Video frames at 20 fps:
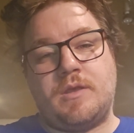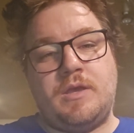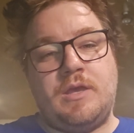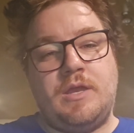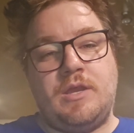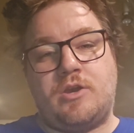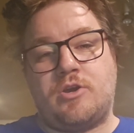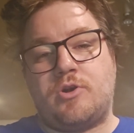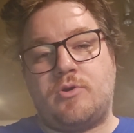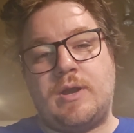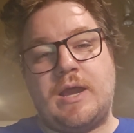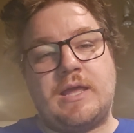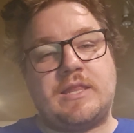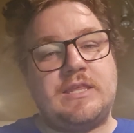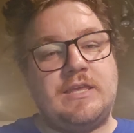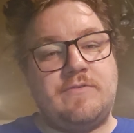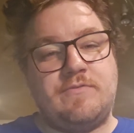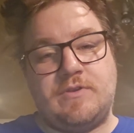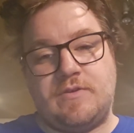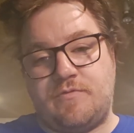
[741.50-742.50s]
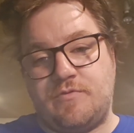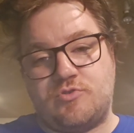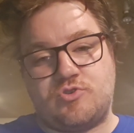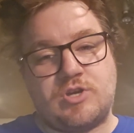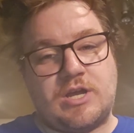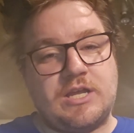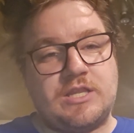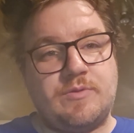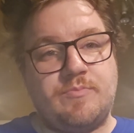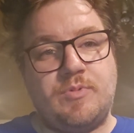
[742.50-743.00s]
incorrect, even if you're
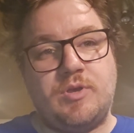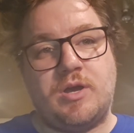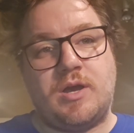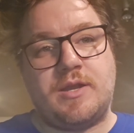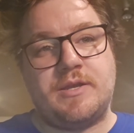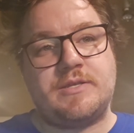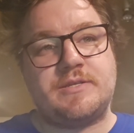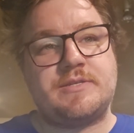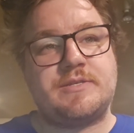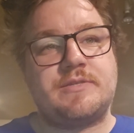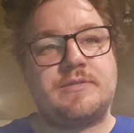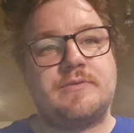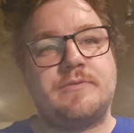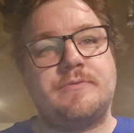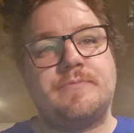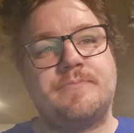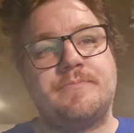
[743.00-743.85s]
trying to be honest.